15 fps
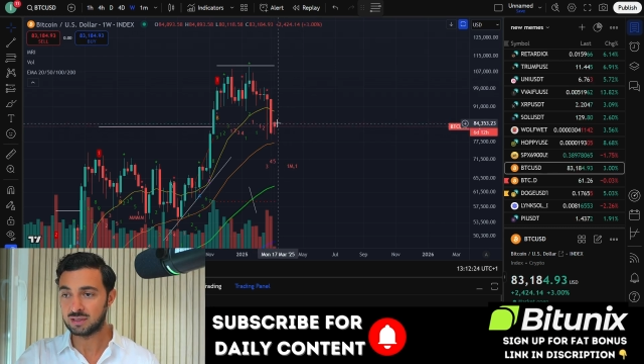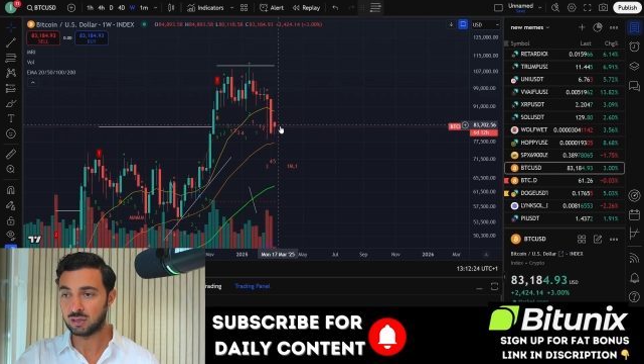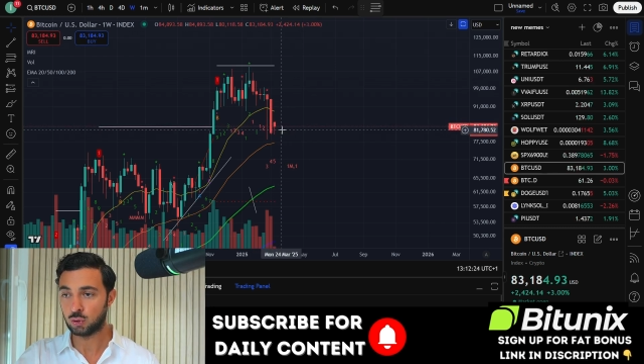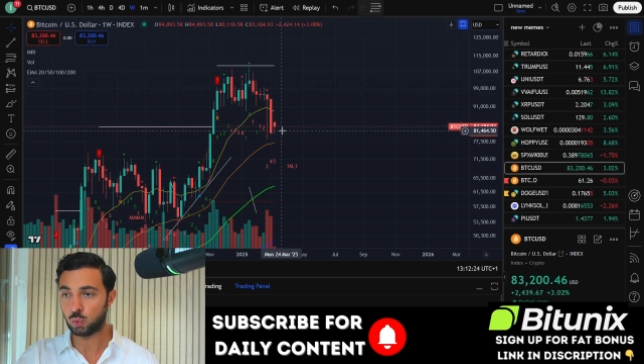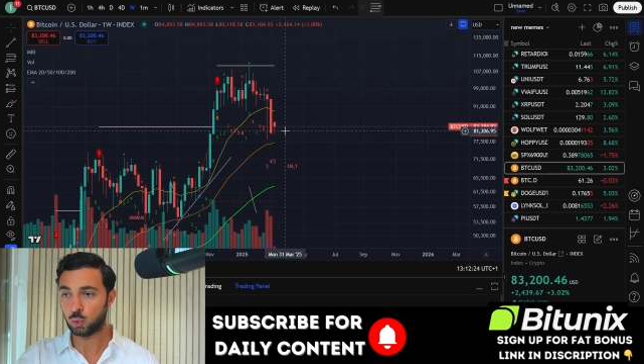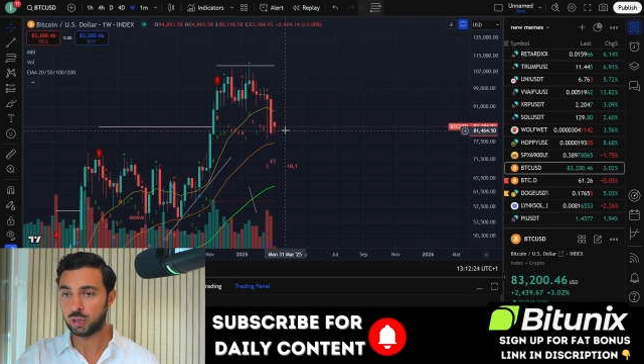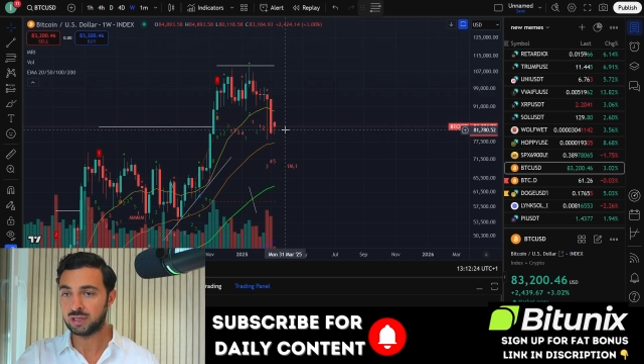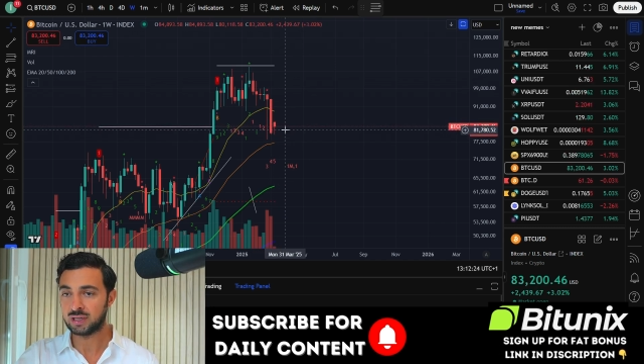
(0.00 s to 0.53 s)

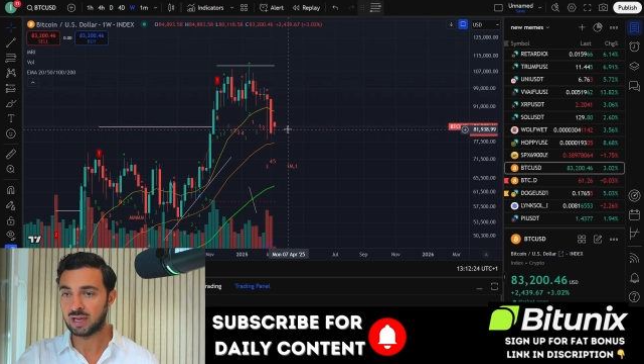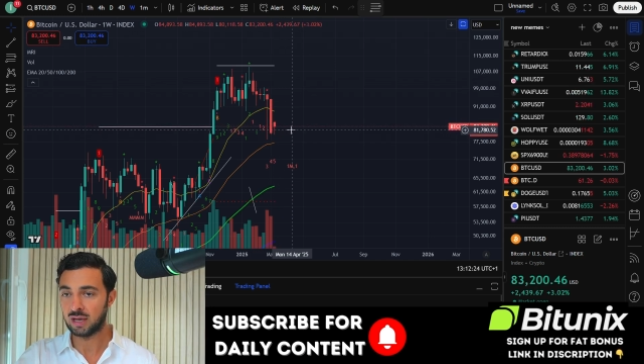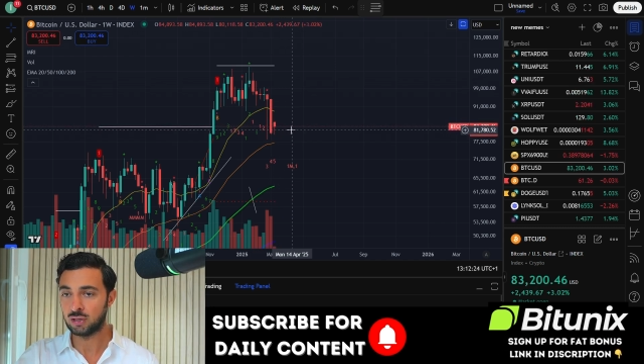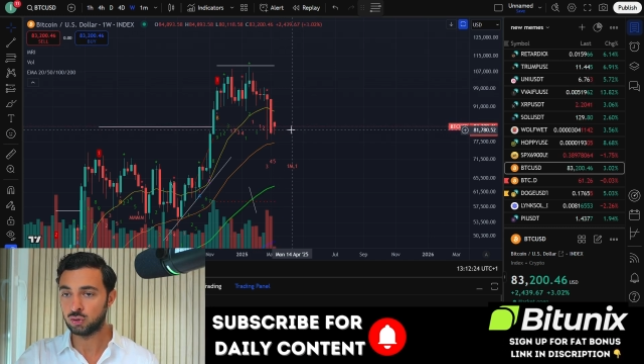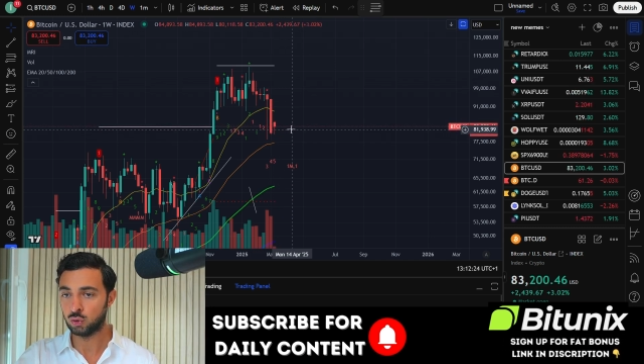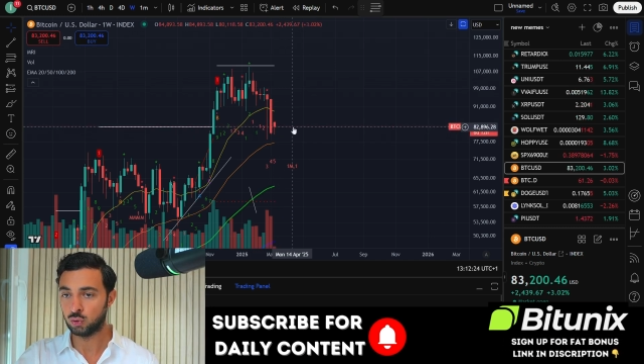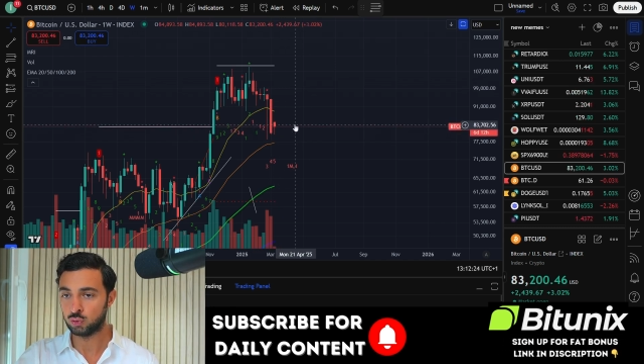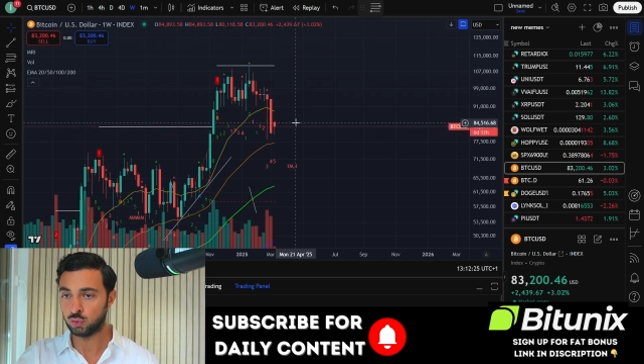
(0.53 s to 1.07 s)
green
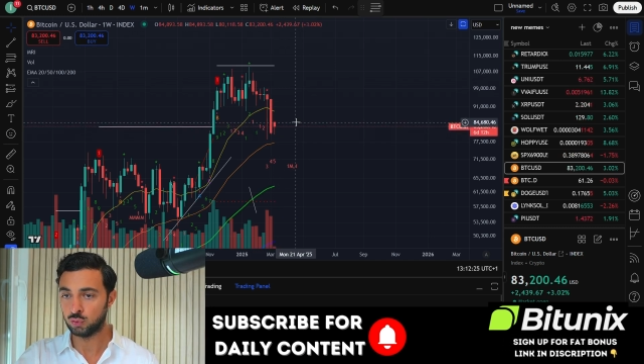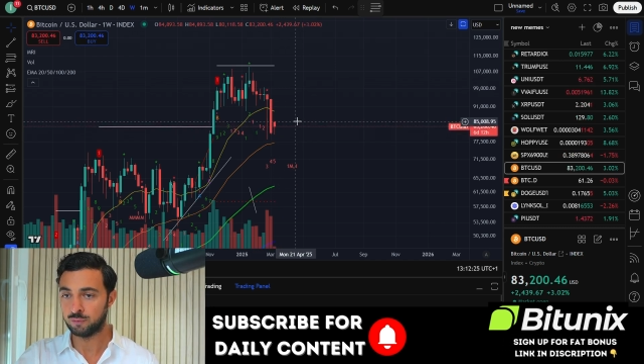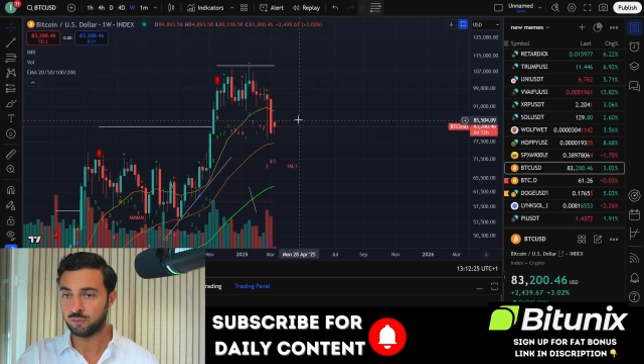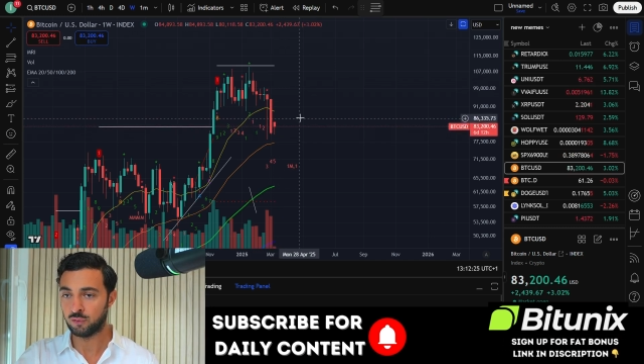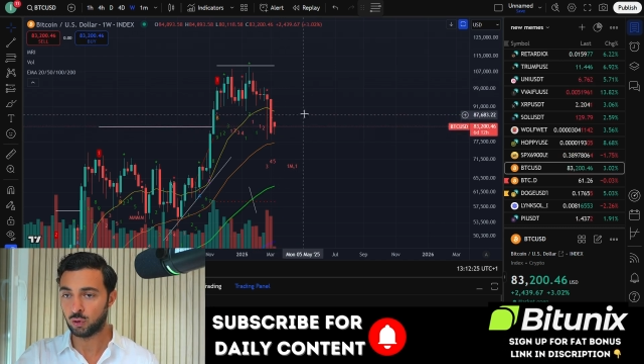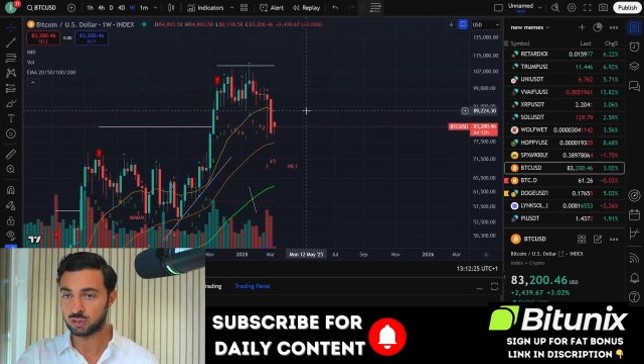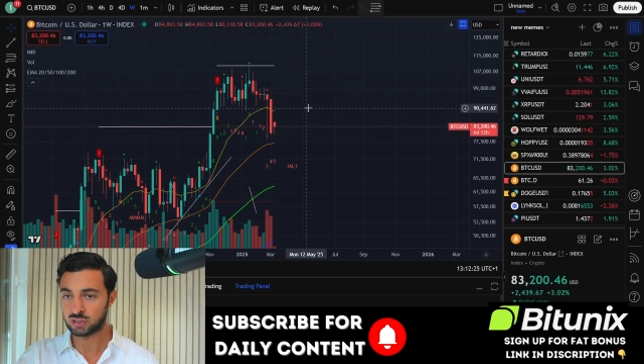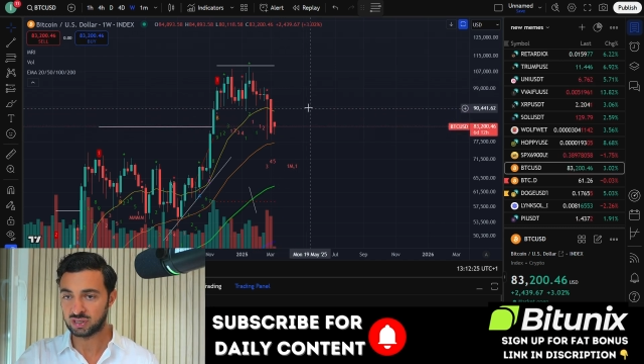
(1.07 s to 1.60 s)
candle to
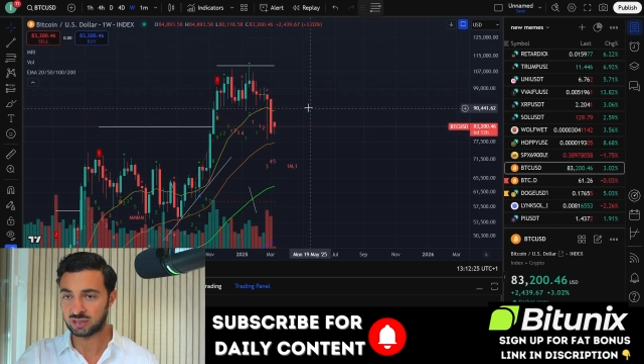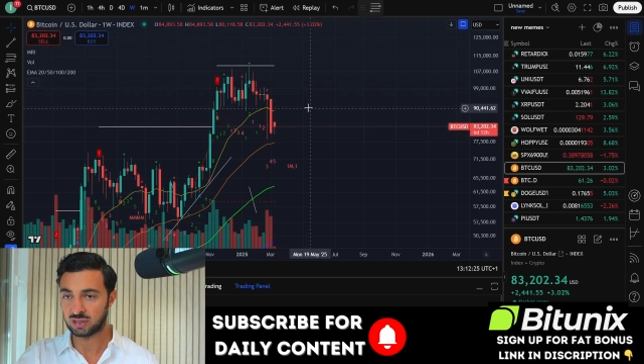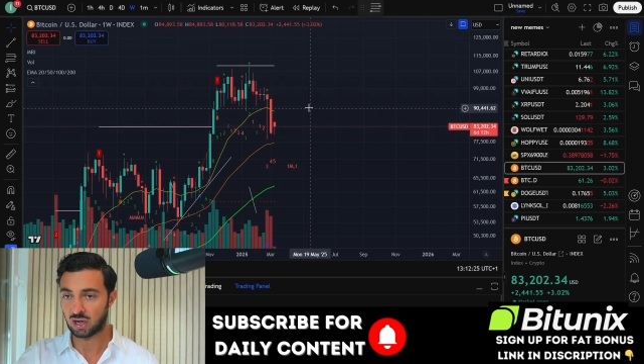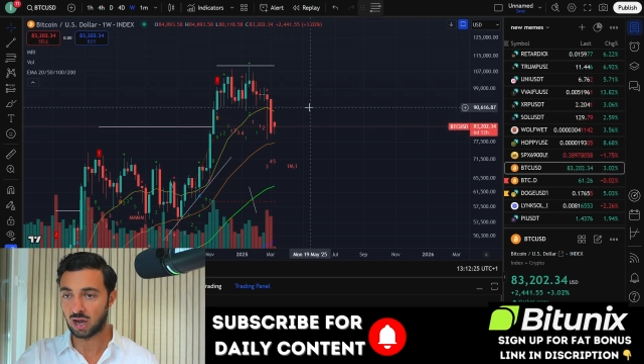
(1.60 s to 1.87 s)
force it